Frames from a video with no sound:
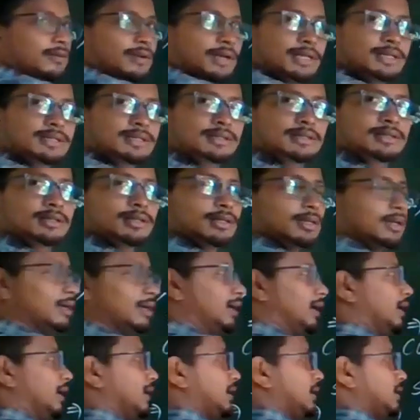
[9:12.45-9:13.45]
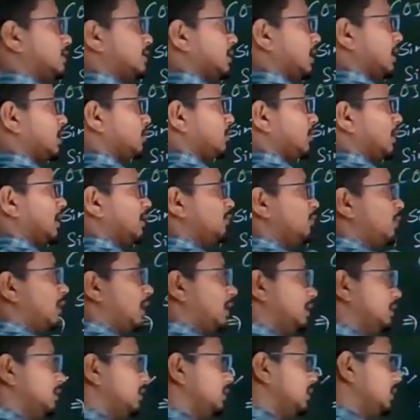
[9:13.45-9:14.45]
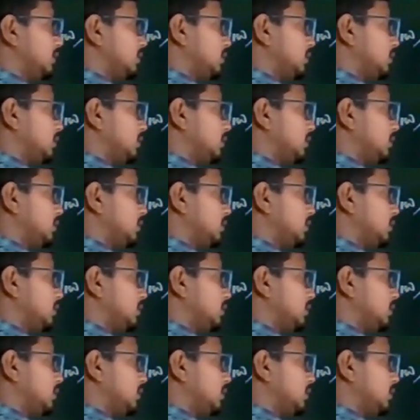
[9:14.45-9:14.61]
right and that side we have 1